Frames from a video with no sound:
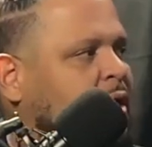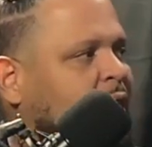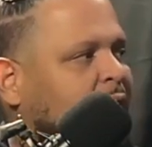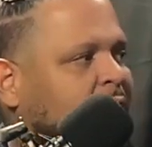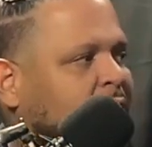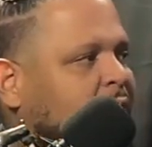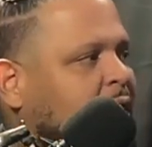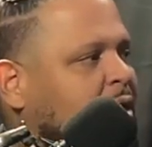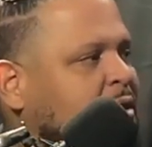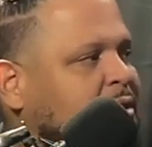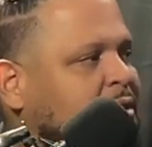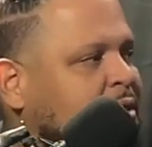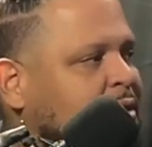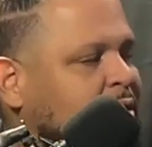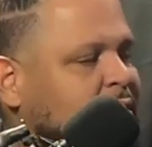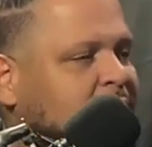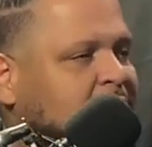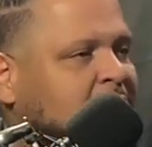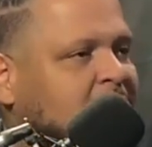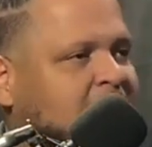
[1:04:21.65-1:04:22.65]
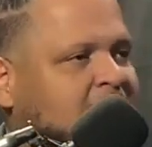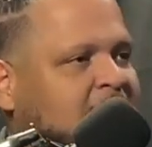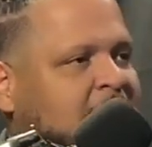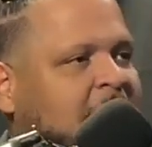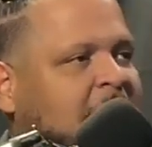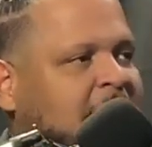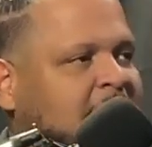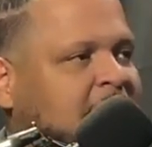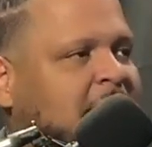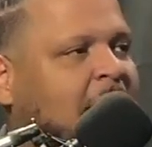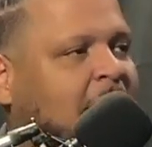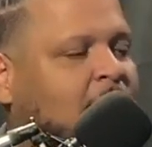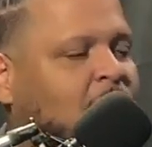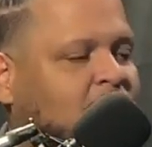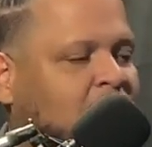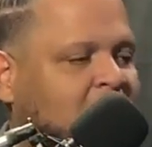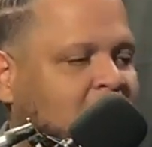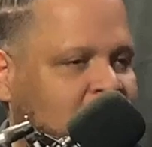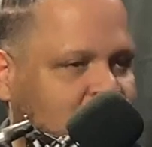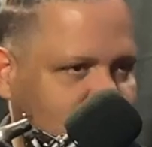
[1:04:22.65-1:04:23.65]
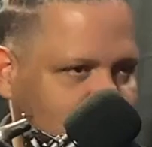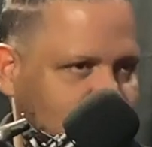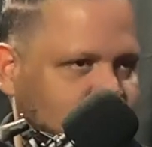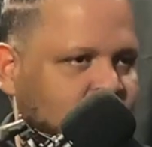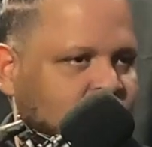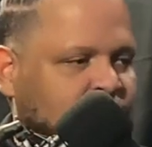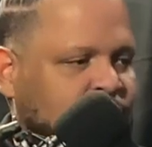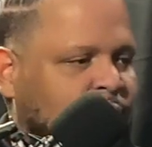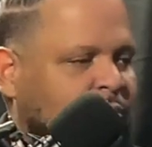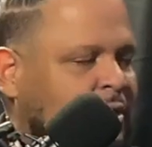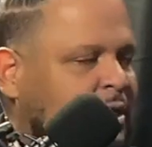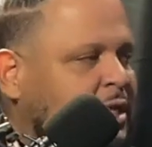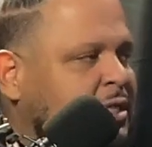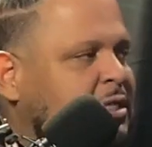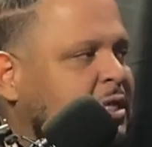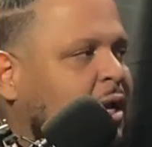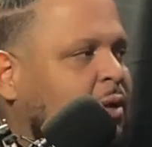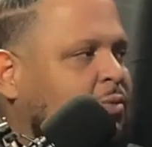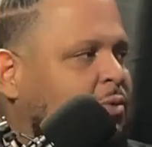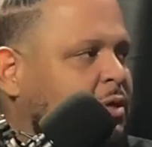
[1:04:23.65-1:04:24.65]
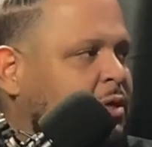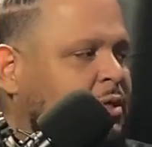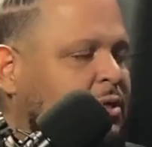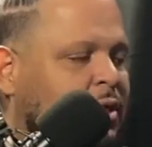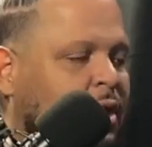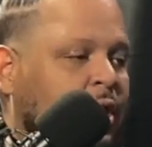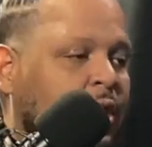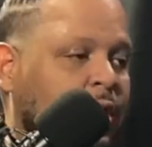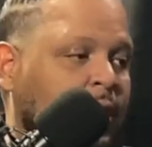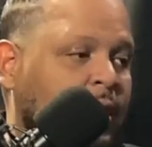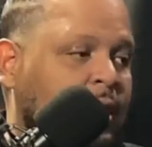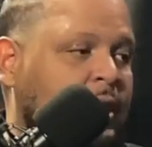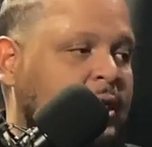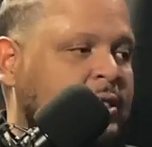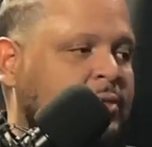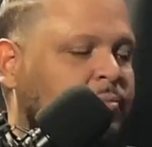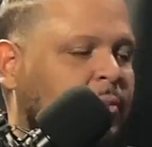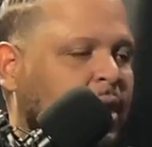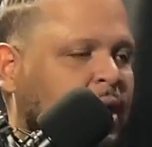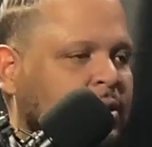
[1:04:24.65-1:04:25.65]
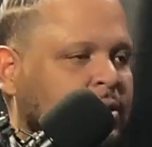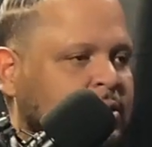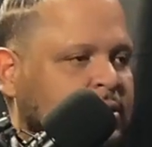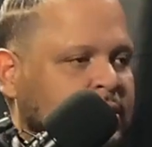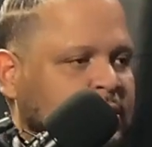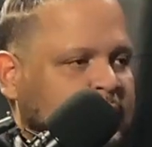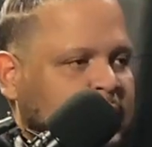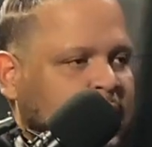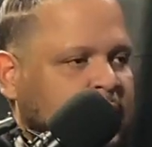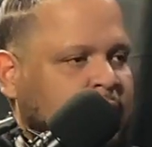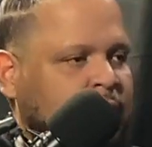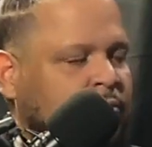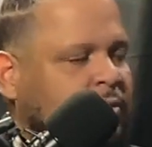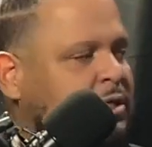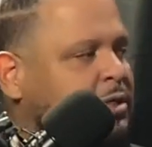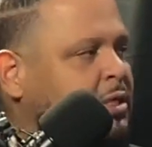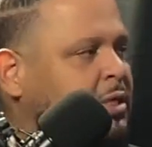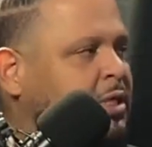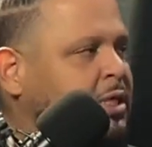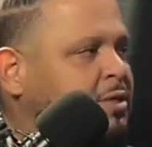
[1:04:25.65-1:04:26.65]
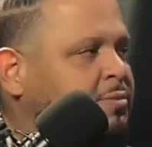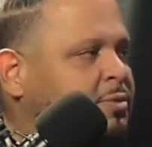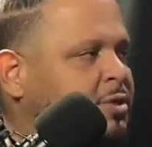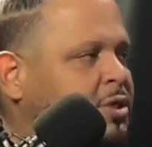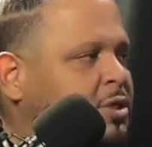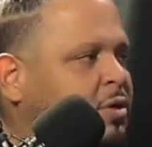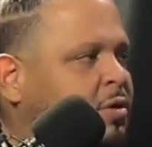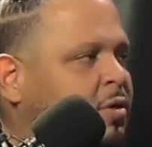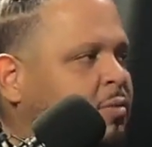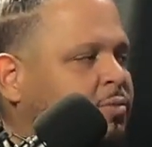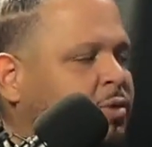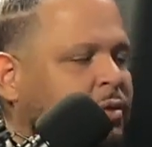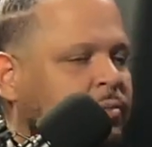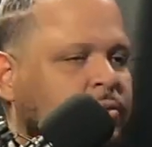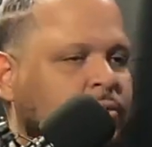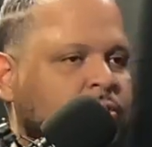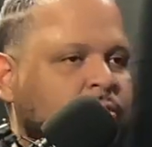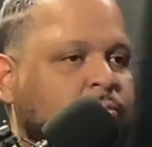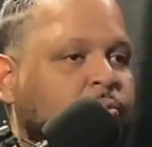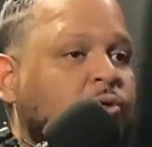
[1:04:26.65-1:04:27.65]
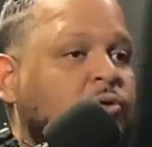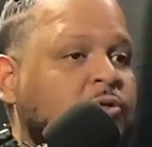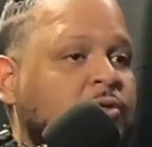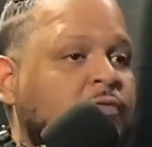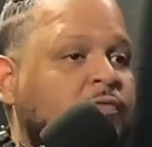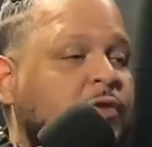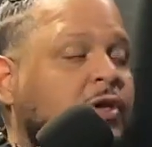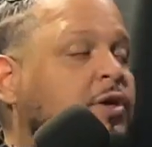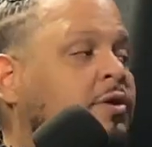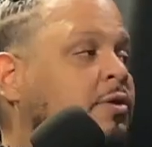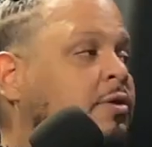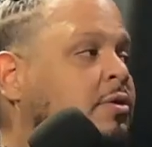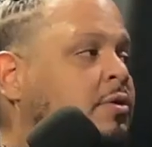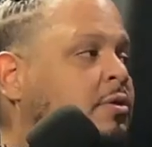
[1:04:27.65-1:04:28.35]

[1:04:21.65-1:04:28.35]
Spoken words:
And that's not what, to Drew's point, that's not what at least modern society recently has been showing people to persevere.